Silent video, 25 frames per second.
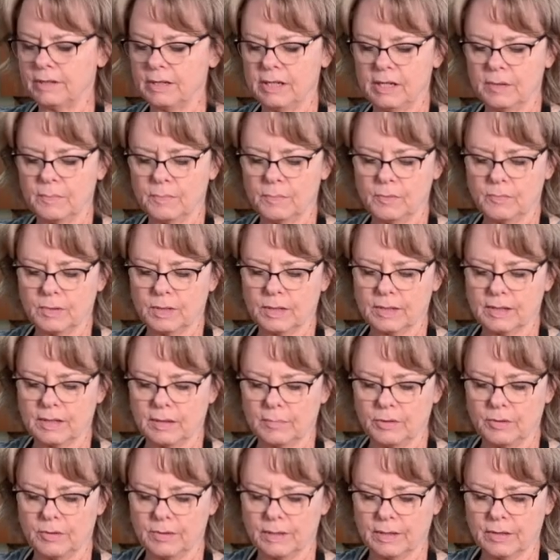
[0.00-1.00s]
teaspoon because I'm
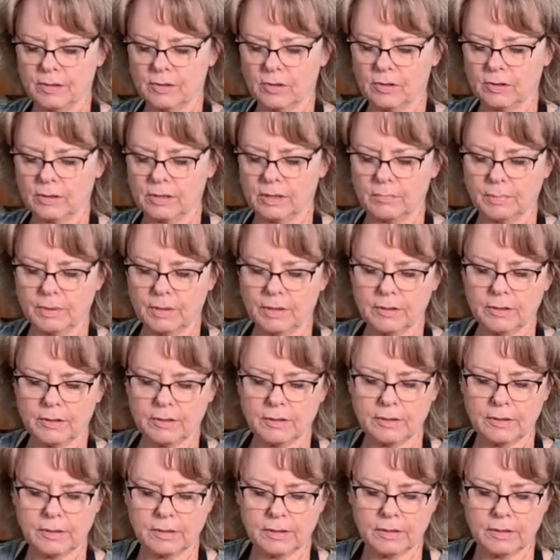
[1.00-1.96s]
using salted butter.